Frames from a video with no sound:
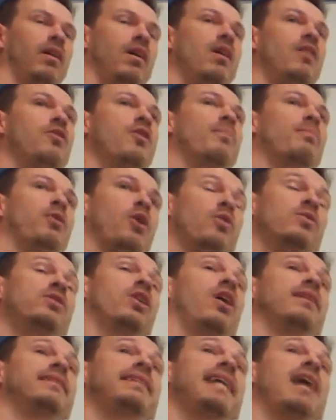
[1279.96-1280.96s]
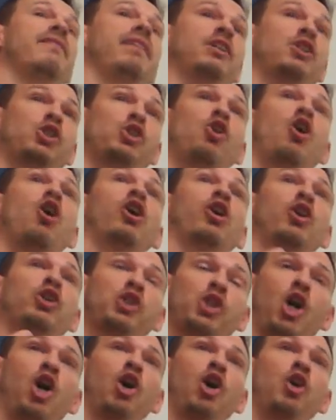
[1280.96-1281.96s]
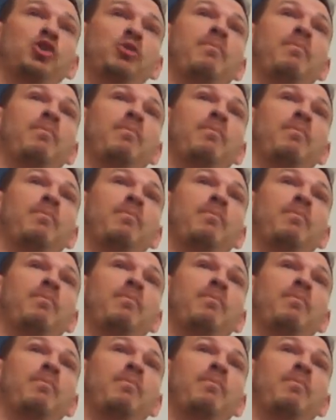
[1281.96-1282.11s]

The protons have a stronger charge,